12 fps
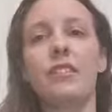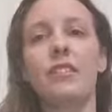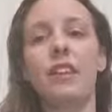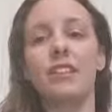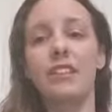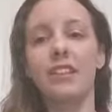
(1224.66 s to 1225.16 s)

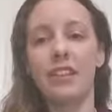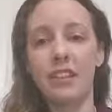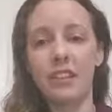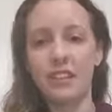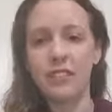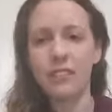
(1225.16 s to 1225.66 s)

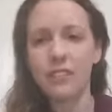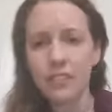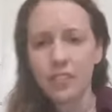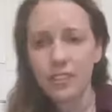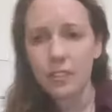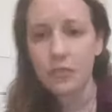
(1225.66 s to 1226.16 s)
Any other
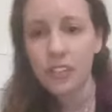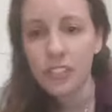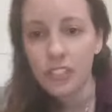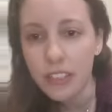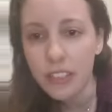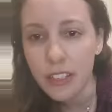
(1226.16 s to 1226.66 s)

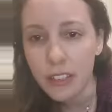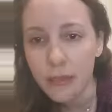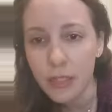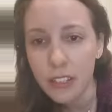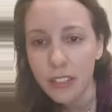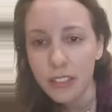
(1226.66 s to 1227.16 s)
questions that I
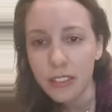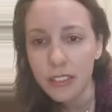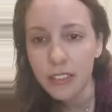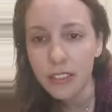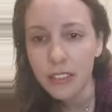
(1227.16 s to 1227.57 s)
missed?